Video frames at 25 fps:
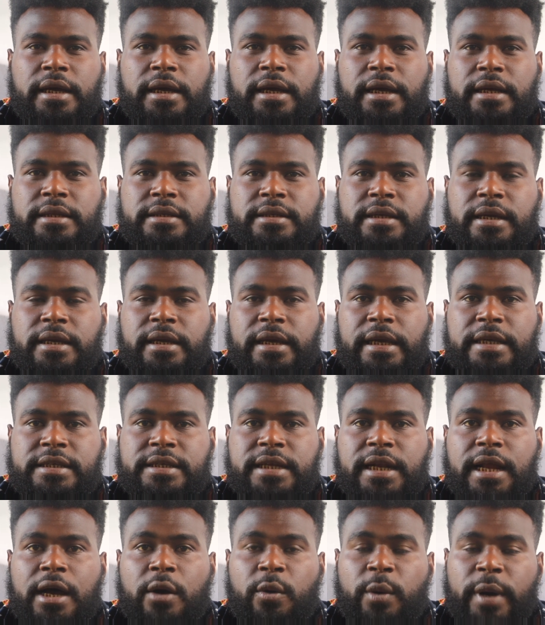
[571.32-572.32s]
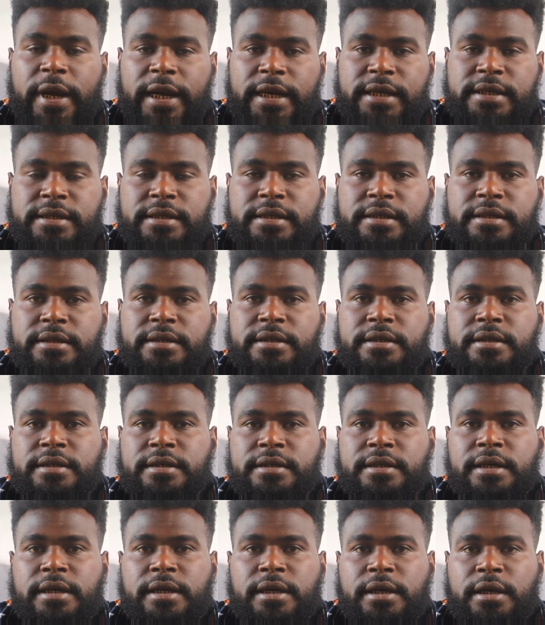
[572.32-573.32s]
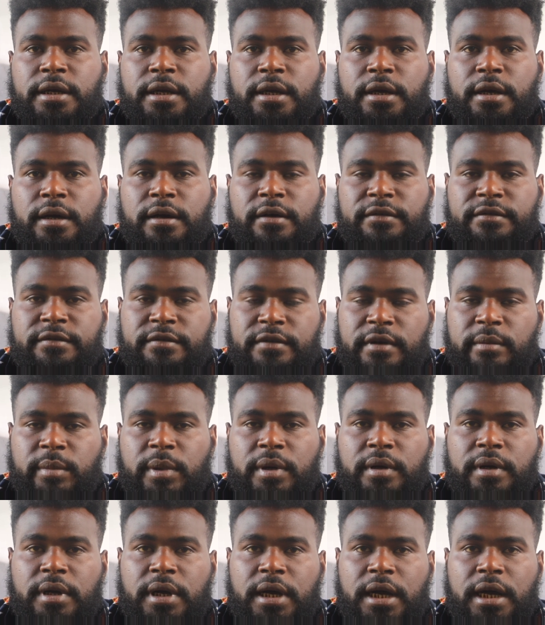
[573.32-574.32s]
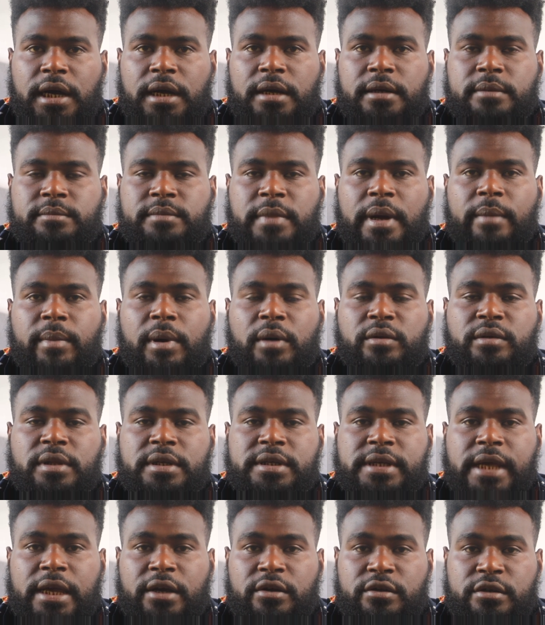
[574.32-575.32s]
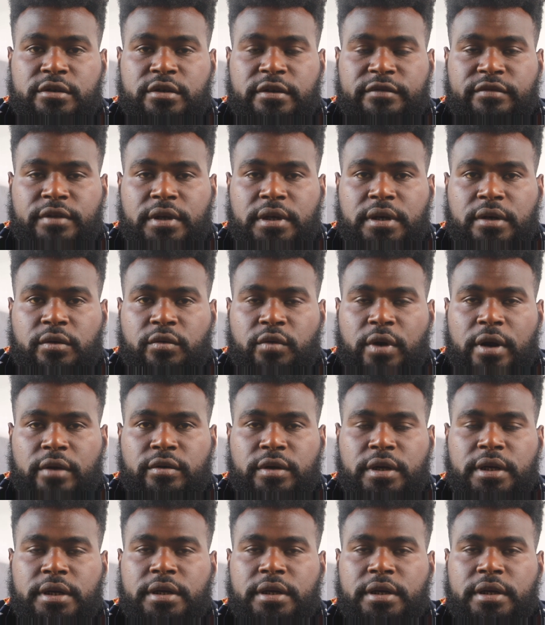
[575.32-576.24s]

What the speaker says: it's an awareness of about the psychology of the crowd.